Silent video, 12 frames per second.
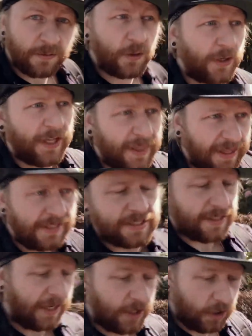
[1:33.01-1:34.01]
I'm doing it this
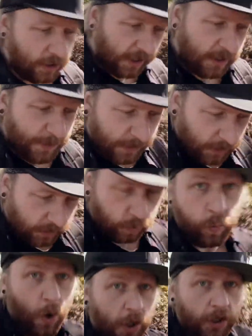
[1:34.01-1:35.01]
cycle is because
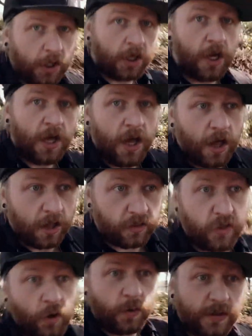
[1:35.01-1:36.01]
one,
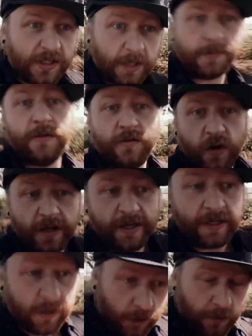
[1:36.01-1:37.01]
those types of
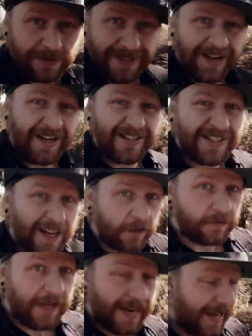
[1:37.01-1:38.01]
training, those days kind
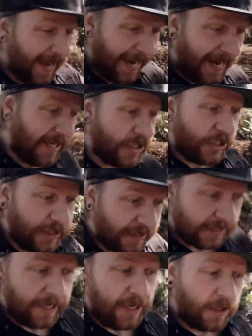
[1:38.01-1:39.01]
of take
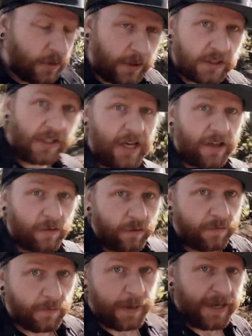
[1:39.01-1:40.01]
ages to actually get through
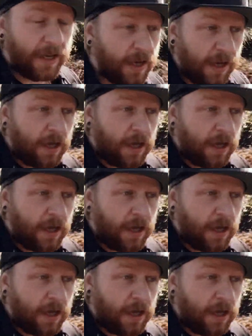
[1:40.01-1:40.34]
for me.